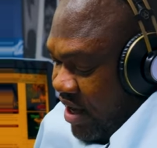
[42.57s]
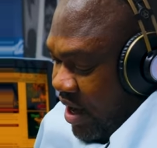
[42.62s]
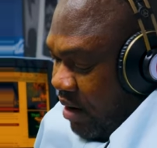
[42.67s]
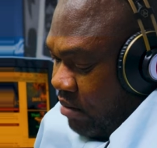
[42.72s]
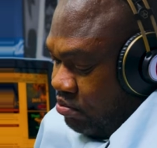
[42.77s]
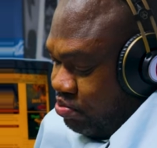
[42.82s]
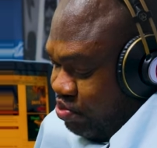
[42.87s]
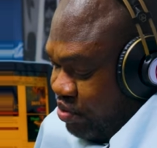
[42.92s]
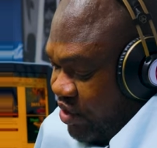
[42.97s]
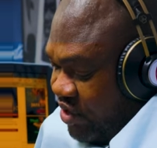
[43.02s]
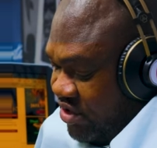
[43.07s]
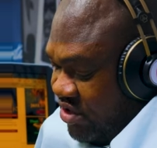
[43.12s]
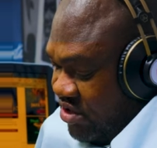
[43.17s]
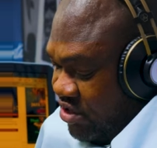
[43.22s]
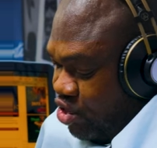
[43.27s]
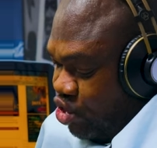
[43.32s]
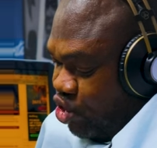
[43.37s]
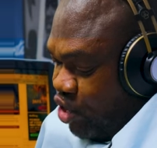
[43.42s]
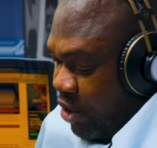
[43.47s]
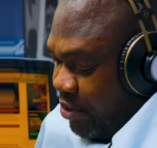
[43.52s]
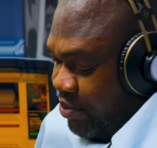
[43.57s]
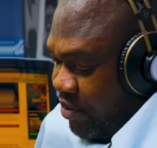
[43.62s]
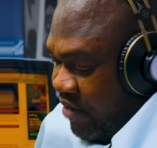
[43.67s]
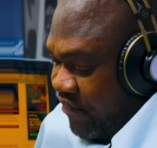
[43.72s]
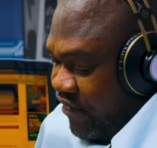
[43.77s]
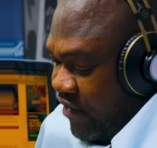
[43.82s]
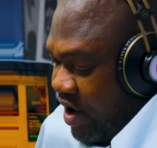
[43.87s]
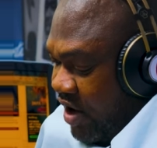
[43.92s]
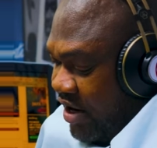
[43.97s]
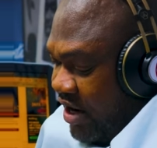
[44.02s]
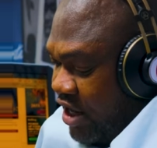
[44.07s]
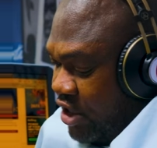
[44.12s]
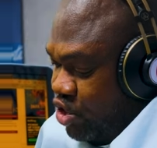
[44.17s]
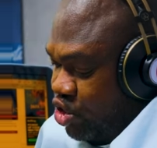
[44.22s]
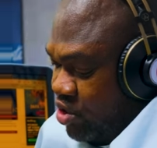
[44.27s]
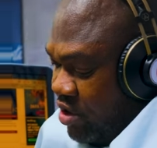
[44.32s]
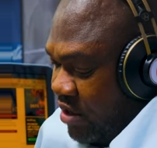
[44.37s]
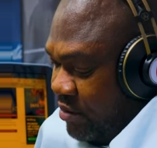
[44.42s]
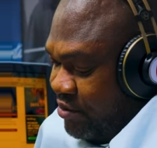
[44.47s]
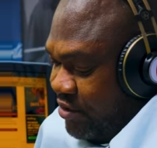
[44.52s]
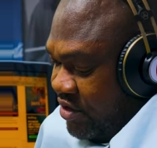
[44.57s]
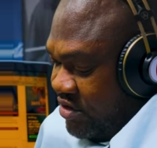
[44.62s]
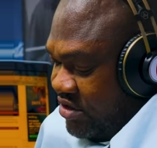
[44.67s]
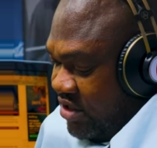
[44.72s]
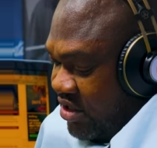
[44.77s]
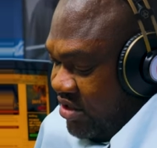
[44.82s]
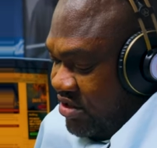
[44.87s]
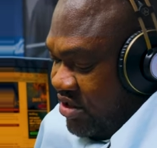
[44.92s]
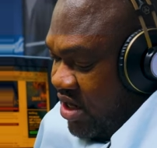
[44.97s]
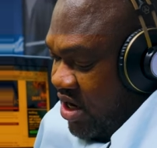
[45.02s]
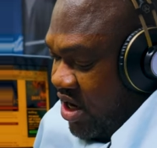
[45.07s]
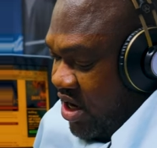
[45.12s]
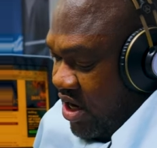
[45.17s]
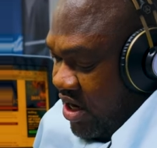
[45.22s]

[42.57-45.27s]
and brazen rape of our electoral process.